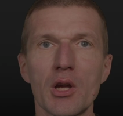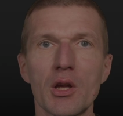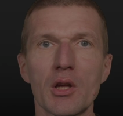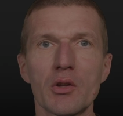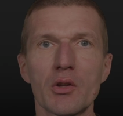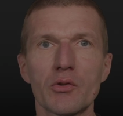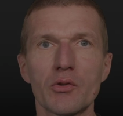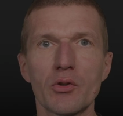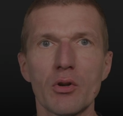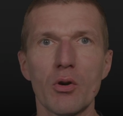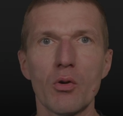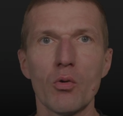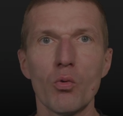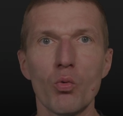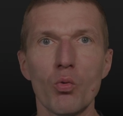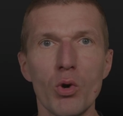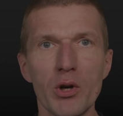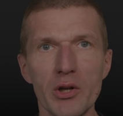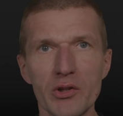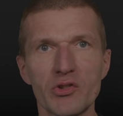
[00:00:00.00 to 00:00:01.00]
So
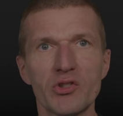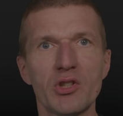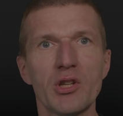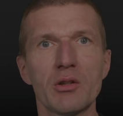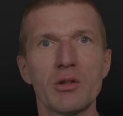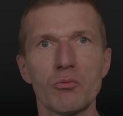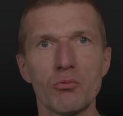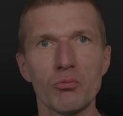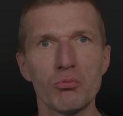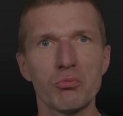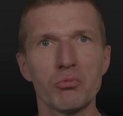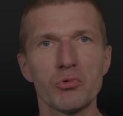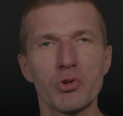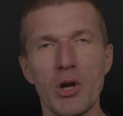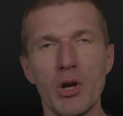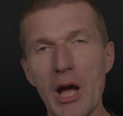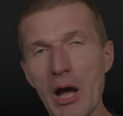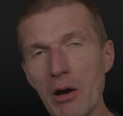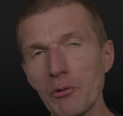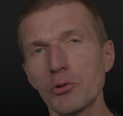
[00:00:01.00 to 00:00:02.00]
what is the
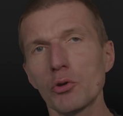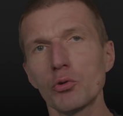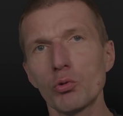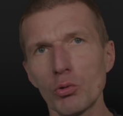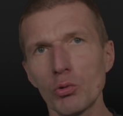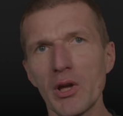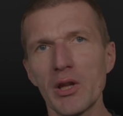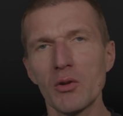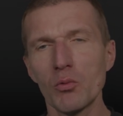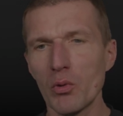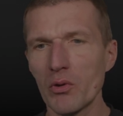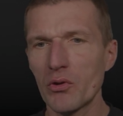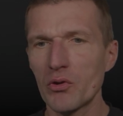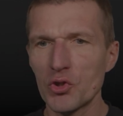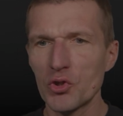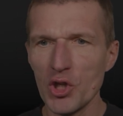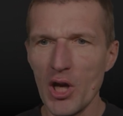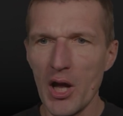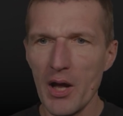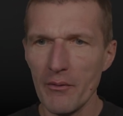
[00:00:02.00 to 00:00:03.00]
how to do that
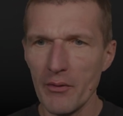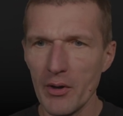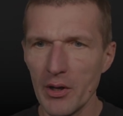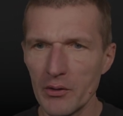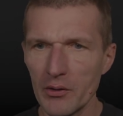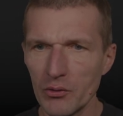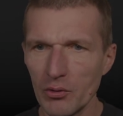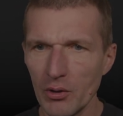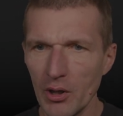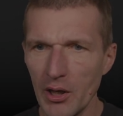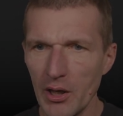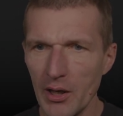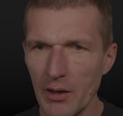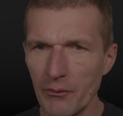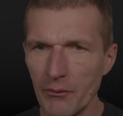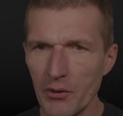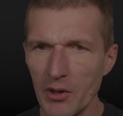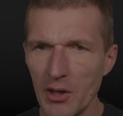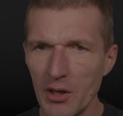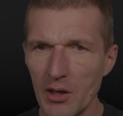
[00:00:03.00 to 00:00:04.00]
with Java? So I
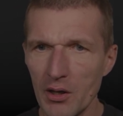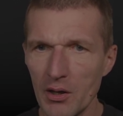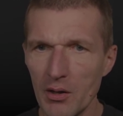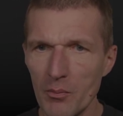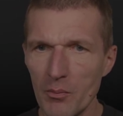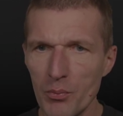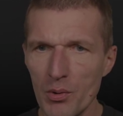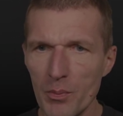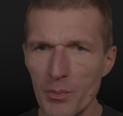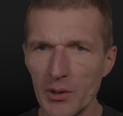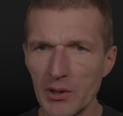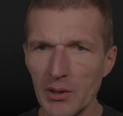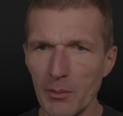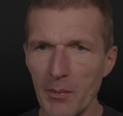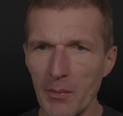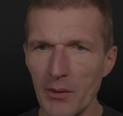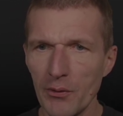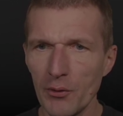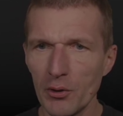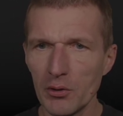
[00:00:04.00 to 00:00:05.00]
have here prepared a
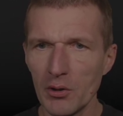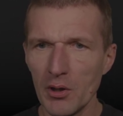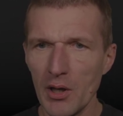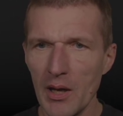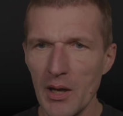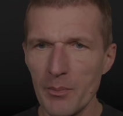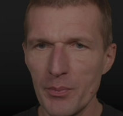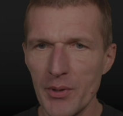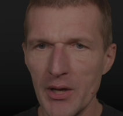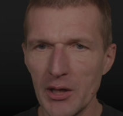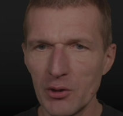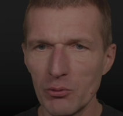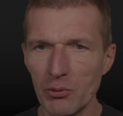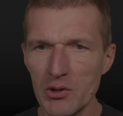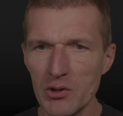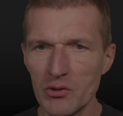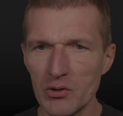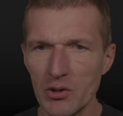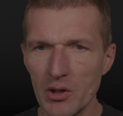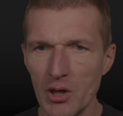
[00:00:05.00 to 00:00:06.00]
method, IP
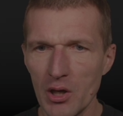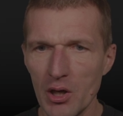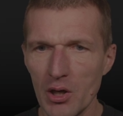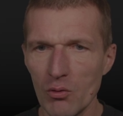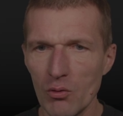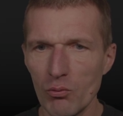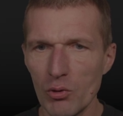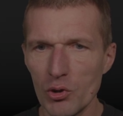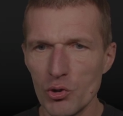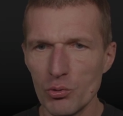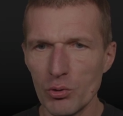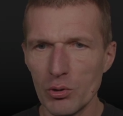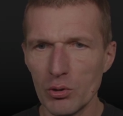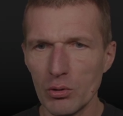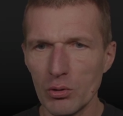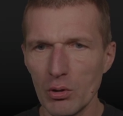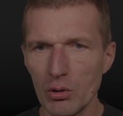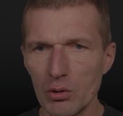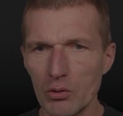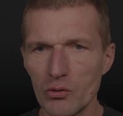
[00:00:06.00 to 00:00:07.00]
address, which
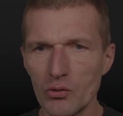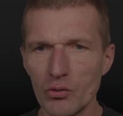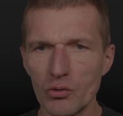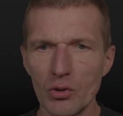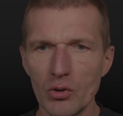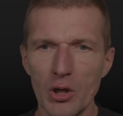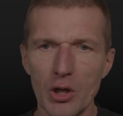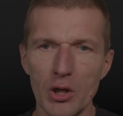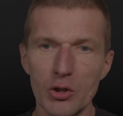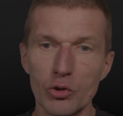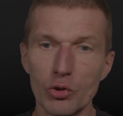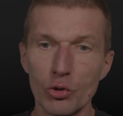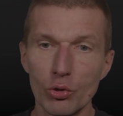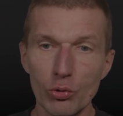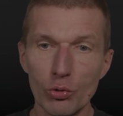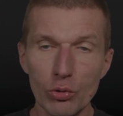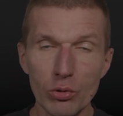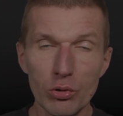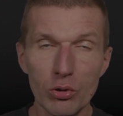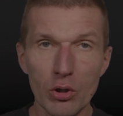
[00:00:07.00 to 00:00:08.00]
returns
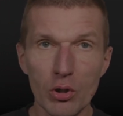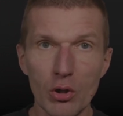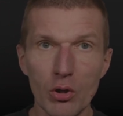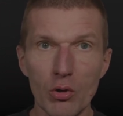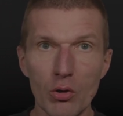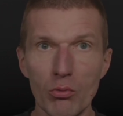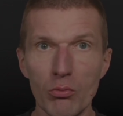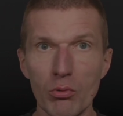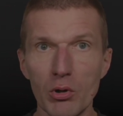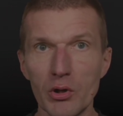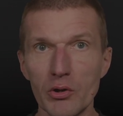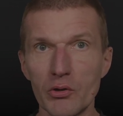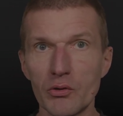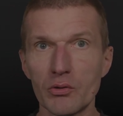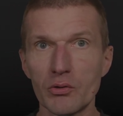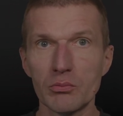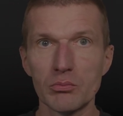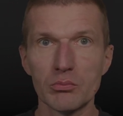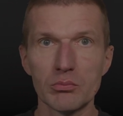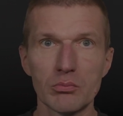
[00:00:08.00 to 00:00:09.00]
true, what
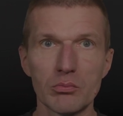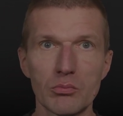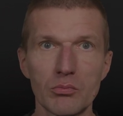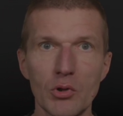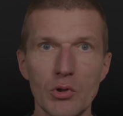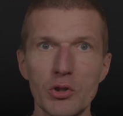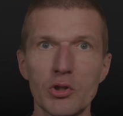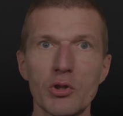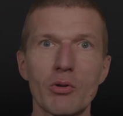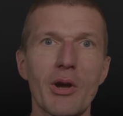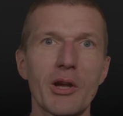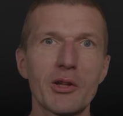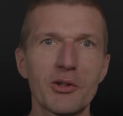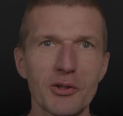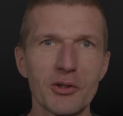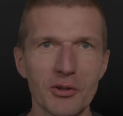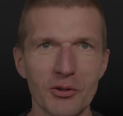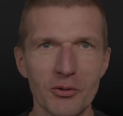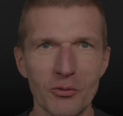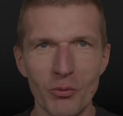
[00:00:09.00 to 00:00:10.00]
is not the
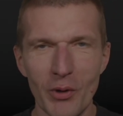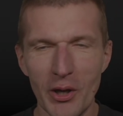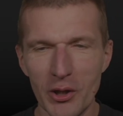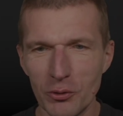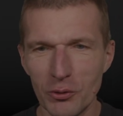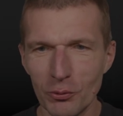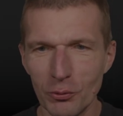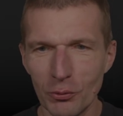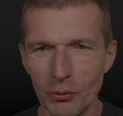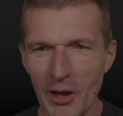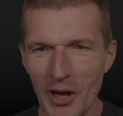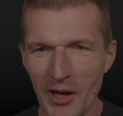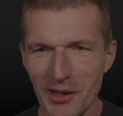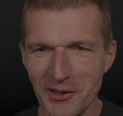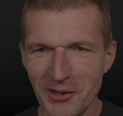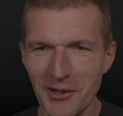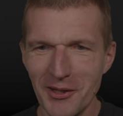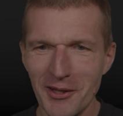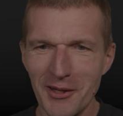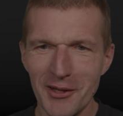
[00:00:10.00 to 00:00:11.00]
right way to do
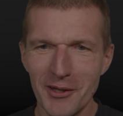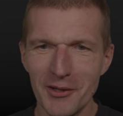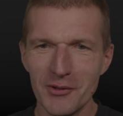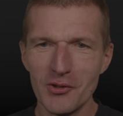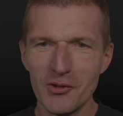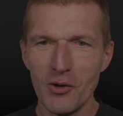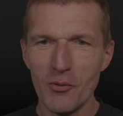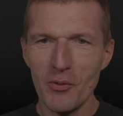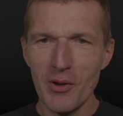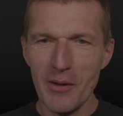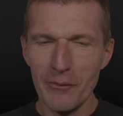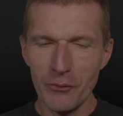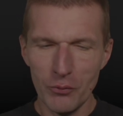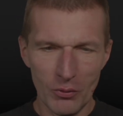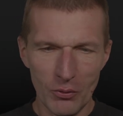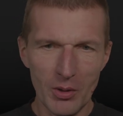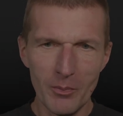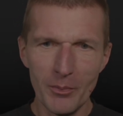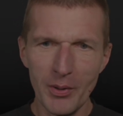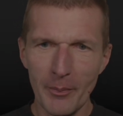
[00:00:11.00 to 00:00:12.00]
that. So we have
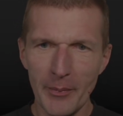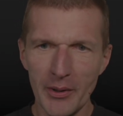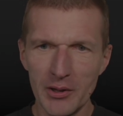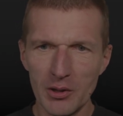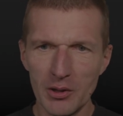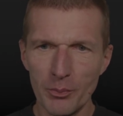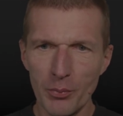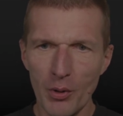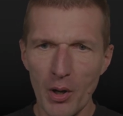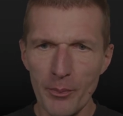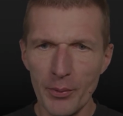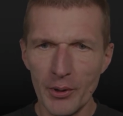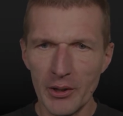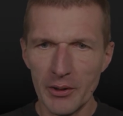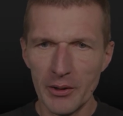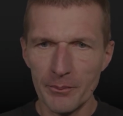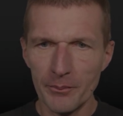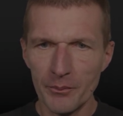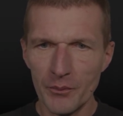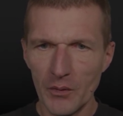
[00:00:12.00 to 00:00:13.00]
to implement it properly.